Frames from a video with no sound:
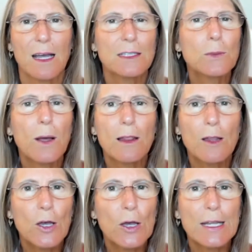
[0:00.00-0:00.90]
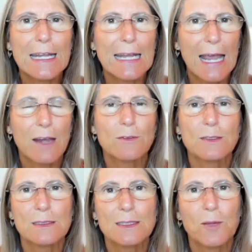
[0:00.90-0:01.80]
and you are learning
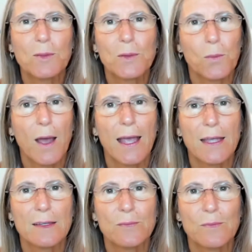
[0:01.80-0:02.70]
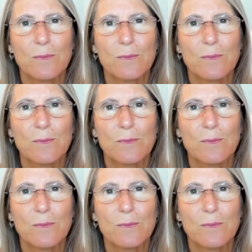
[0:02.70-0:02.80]
every step of the way.